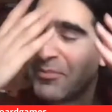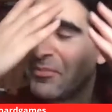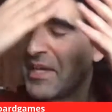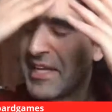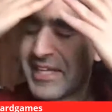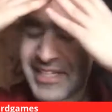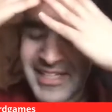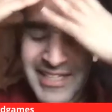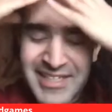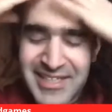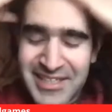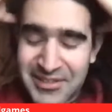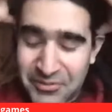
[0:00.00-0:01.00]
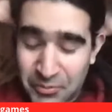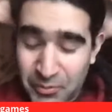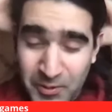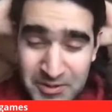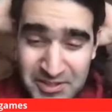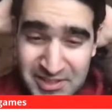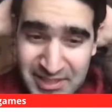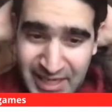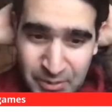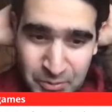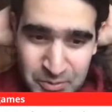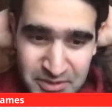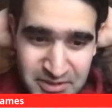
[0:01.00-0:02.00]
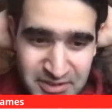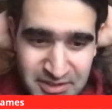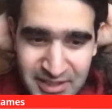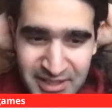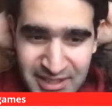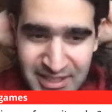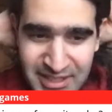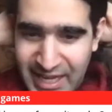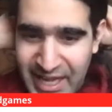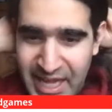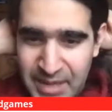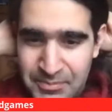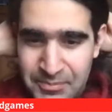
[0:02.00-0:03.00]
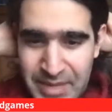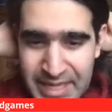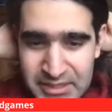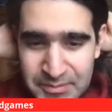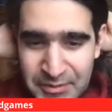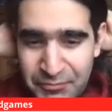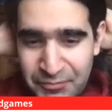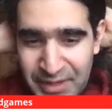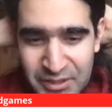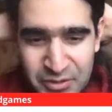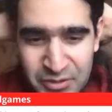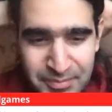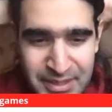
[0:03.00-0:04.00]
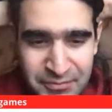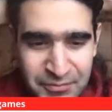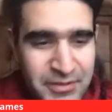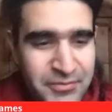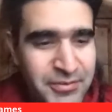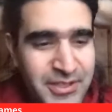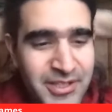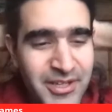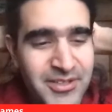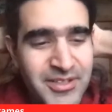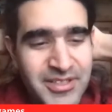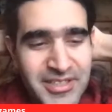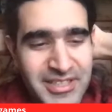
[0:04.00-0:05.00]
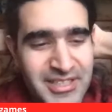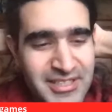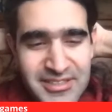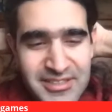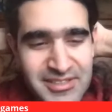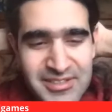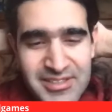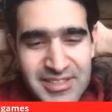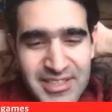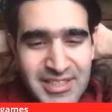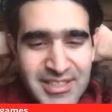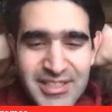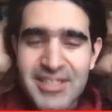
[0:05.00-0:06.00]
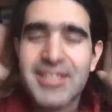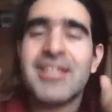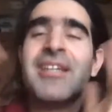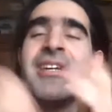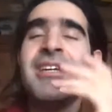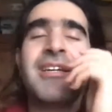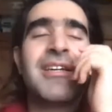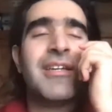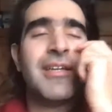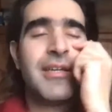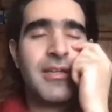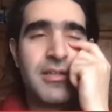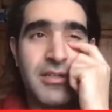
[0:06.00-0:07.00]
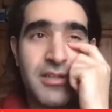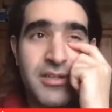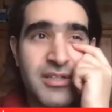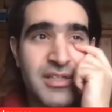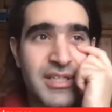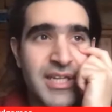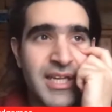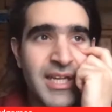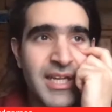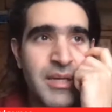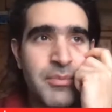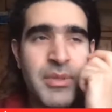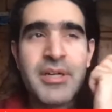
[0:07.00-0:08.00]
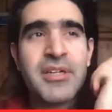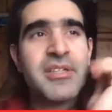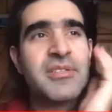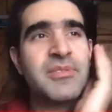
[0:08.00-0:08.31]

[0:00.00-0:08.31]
color make? What sound makes me think of my favorite color? It's a